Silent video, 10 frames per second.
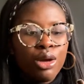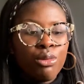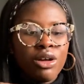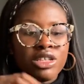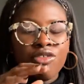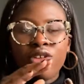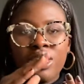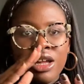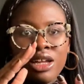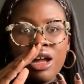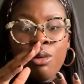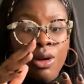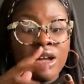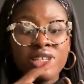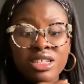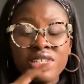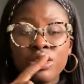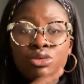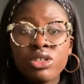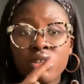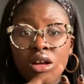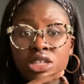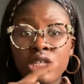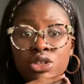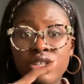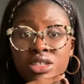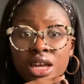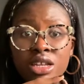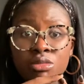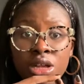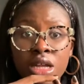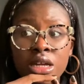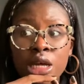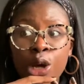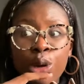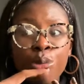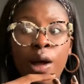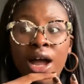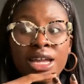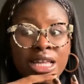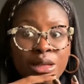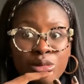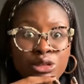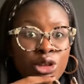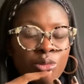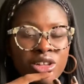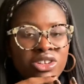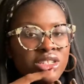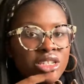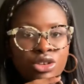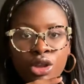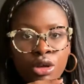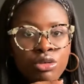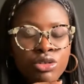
Whereas I felt like, I still started on the second week, but there was so much I didn't know.